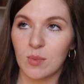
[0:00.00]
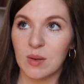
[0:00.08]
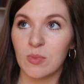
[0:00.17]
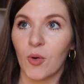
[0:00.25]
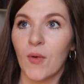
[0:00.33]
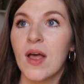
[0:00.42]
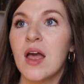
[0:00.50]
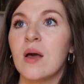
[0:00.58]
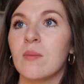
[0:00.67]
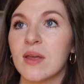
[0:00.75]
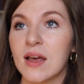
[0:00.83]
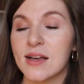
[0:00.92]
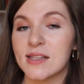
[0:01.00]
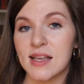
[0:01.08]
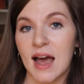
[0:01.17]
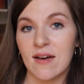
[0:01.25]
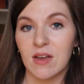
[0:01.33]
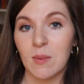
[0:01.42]
of people because
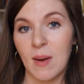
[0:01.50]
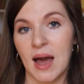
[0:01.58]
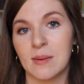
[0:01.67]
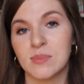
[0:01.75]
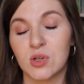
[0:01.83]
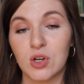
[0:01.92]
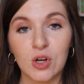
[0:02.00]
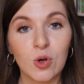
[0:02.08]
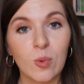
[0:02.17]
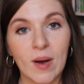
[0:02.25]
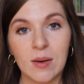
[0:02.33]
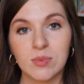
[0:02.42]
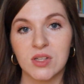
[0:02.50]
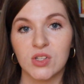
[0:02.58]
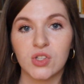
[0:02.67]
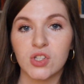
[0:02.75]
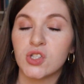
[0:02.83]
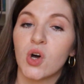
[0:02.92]
having maps or Google Maps
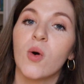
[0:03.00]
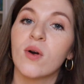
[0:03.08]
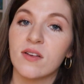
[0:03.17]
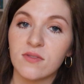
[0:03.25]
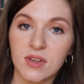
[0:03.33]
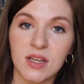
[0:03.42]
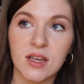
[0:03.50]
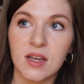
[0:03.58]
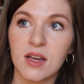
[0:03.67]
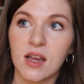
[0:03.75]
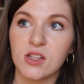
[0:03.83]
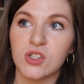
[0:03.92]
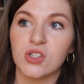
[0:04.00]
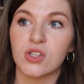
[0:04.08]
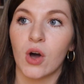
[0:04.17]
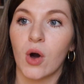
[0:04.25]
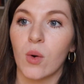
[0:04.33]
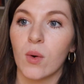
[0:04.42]
is so convenient and
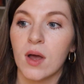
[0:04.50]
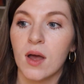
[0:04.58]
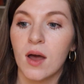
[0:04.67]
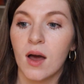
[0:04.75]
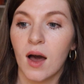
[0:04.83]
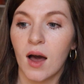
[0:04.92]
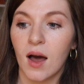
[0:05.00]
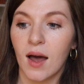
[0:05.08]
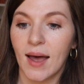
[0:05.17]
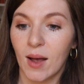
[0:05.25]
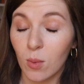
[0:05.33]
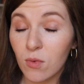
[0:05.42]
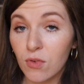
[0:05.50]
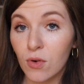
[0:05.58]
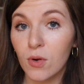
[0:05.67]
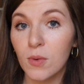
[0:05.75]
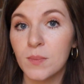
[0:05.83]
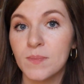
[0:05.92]
so
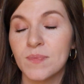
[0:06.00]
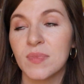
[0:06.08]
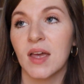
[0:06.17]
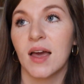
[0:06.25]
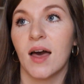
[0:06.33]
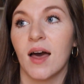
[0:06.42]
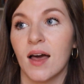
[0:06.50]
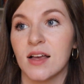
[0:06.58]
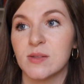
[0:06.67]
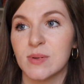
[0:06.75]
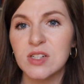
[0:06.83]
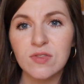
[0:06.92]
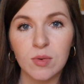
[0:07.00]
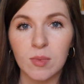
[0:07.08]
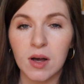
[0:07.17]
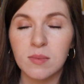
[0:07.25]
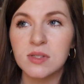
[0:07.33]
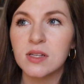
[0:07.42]
helpful, especially for
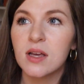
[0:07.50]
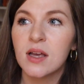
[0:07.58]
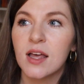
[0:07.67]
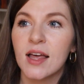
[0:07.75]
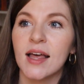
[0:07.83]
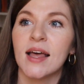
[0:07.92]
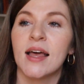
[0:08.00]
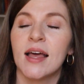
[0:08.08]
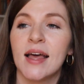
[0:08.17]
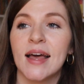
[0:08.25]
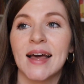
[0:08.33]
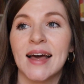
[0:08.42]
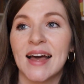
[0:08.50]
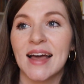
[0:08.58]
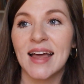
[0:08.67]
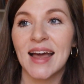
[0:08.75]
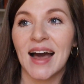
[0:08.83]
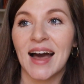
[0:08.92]
moms.
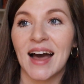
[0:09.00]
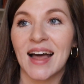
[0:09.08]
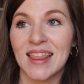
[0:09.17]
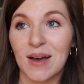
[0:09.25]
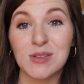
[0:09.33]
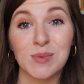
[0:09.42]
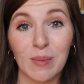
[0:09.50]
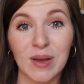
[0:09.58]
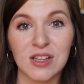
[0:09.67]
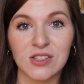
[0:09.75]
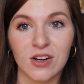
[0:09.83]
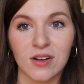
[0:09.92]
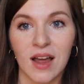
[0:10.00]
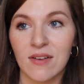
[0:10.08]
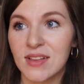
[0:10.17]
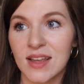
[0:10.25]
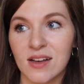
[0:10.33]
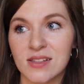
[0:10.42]
That was my big concern.
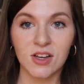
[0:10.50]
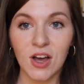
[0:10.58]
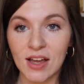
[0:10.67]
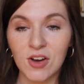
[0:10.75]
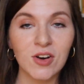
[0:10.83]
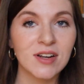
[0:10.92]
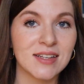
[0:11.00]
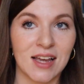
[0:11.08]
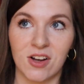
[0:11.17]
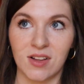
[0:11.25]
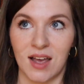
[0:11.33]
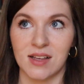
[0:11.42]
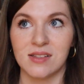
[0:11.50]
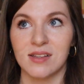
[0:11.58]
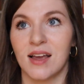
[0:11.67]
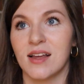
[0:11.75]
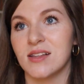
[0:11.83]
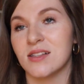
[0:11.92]
Everything else, I couldn't care less.
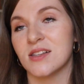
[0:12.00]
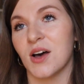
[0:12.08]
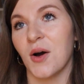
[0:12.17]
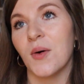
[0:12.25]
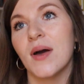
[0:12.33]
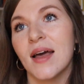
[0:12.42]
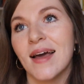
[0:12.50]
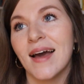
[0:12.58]
And so